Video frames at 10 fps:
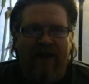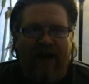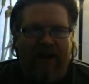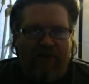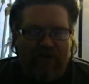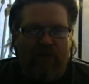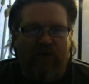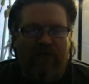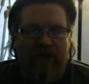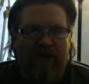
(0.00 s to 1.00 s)
And that was
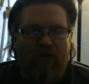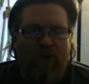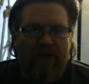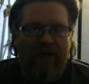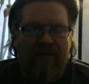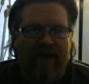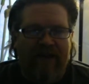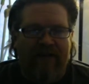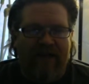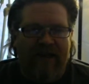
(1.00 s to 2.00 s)
proven in court
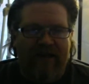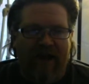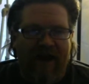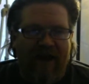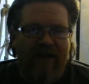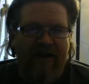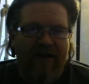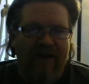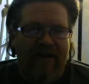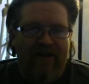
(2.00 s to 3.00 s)
that he's lying.
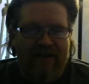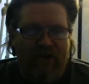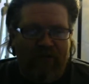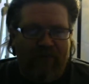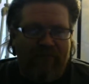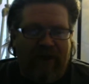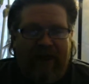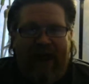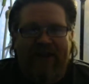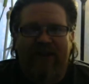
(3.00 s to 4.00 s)
So the
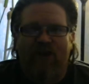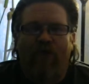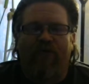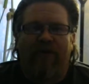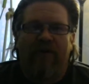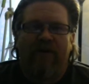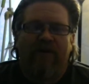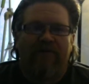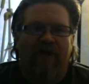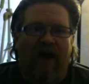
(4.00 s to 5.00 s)
case is over.
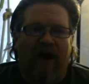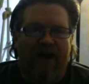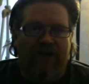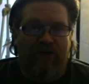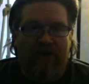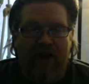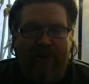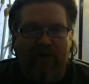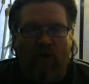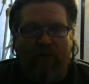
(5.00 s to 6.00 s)
I sued the
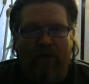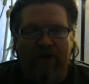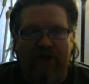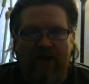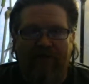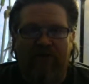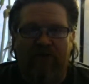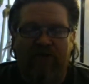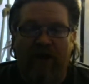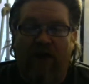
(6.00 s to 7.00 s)
Topps Corporation. I've
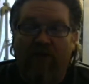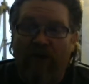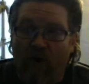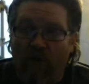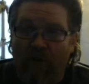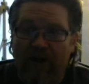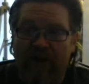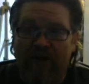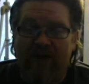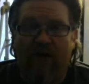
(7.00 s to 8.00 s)
sued other
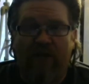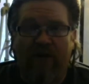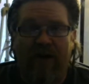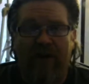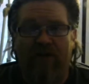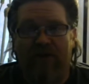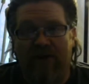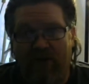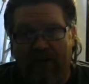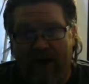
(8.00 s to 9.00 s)
corporations. Everybody either
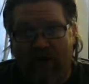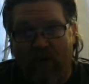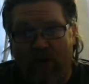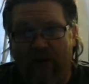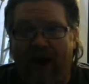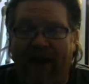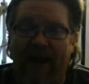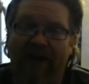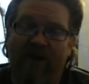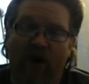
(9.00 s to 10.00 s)
settled out of court. I
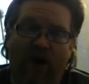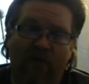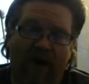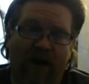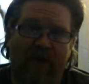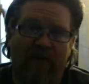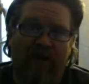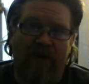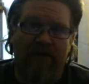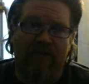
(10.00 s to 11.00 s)
can't talk about it
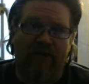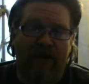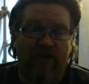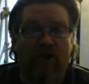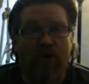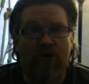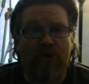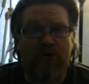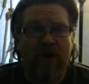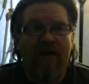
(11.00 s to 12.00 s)
because of my
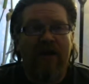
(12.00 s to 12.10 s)
disclosures.